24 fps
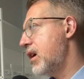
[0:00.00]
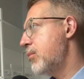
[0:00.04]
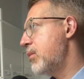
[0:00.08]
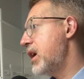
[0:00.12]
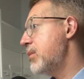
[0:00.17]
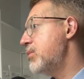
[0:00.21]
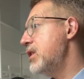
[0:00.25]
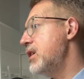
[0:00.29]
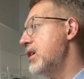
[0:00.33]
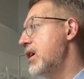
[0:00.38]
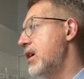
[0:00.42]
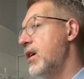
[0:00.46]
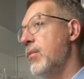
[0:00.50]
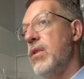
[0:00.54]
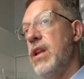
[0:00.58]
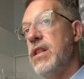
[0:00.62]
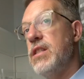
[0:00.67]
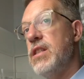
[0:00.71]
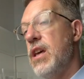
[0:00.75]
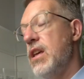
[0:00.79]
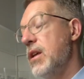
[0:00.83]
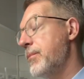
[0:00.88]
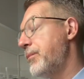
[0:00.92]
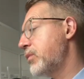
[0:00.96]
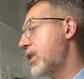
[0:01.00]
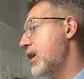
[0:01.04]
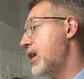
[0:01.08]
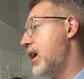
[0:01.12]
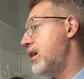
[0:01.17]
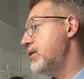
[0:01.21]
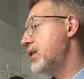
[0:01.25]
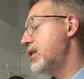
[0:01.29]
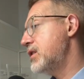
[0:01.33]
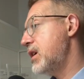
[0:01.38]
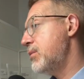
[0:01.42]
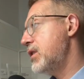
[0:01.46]
Yeah, and then a method
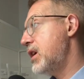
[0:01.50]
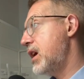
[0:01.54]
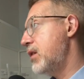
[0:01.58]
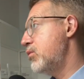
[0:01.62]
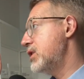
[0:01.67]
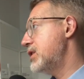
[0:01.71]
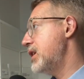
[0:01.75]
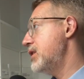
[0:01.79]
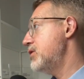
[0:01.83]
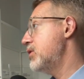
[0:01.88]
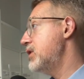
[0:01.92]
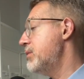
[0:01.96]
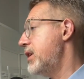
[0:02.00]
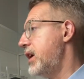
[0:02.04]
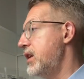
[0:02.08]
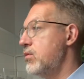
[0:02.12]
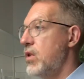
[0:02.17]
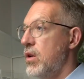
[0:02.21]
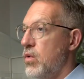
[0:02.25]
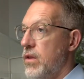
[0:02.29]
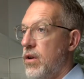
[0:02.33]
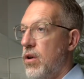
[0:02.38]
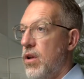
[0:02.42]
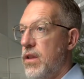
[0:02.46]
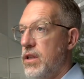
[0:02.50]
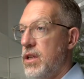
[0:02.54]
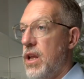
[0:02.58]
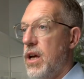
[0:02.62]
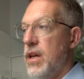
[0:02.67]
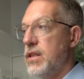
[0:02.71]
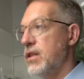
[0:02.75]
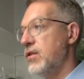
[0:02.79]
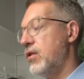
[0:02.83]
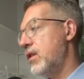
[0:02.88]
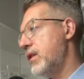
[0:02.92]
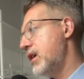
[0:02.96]
claim which outlines the
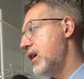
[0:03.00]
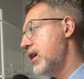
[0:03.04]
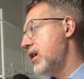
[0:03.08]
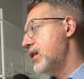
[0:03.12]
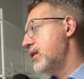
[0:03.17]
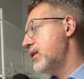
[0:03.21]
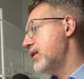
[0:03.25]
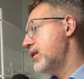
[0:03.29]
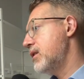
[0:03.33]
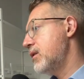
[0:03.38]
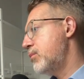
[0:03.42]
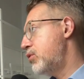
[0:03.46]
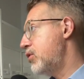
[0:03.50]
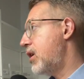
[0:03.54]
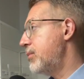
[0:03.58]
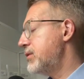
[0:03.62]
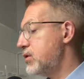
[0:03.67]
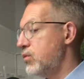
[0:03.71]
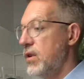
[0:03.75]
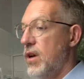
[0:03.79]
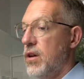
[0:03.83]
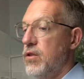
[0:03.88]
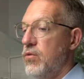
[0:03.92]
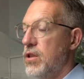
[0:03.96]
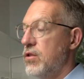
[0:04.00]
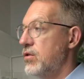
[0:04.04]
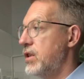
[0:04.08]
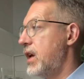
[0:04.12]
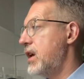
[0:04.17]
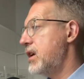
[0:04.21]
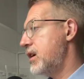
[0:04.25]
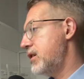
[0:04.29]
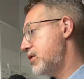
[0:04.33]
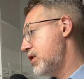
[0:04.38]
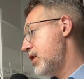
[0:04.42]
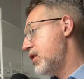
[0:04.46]
steps involved in the invention. So
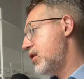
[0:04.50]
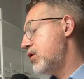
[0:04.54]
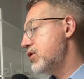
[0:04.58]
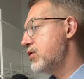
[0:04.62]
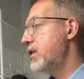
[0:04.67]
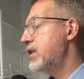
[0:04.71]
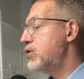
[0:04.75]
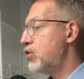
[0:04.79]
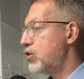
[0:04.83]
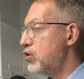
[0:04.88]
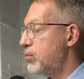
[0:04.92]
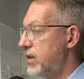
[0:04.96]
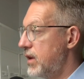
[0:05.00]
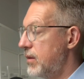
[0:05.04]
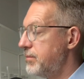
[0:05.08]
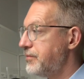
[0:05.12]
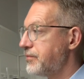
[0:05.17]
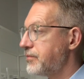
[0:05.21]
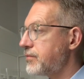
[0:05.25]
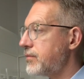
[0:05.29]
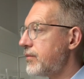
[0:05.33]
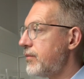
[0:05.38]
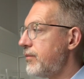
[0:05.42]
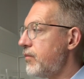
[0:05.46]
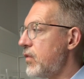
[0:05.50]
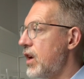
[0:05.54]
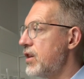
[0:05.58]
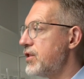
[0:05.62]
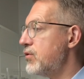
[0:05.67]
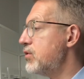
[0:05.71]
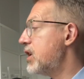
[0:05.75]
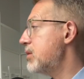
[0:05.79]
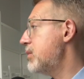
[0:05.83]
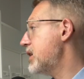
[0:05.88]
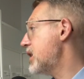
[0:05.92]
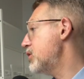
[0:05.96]
you get a complete picture of
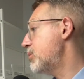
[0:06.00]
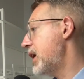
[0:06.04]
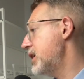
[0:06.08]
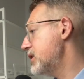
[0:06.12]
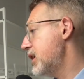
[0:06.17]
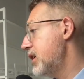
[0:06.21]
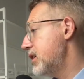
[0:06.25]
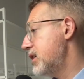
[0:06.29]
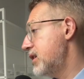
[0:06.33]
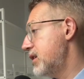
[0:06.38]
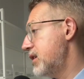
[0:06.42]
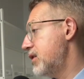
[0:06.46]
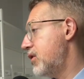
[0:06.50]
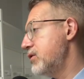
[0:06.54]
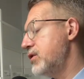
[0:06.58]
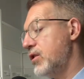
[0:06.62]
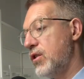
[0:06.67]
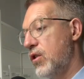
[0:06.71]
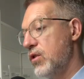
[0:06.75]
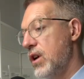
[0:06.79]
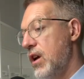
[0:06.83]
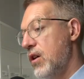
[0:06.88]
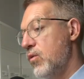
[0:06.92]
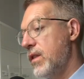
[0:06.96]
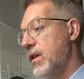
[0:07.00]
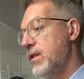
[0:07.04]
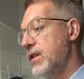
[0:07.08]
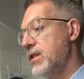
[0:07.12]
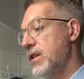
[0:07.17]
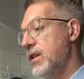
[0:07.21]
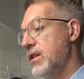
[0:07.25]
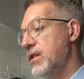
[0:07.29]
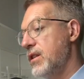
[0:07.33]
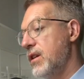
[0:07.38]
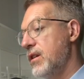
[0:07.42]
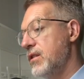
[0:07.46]
how to protect your invention from
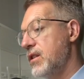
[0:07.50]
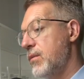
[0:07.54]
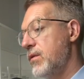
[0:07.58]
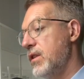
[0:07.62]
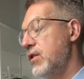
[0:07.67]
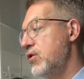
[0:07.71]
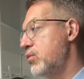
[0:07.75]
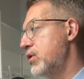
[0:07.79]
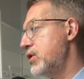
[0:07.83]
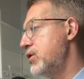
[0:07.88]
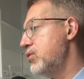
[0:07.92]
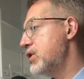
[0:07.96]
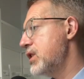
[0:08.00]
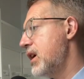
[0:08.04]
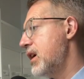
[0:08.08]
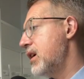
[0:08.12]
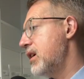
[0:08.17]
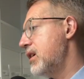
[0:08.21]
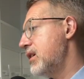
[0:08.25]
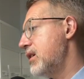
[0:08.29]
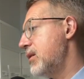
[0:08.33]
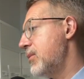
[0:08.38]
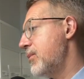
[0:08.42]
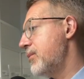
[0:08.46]
different legal angles.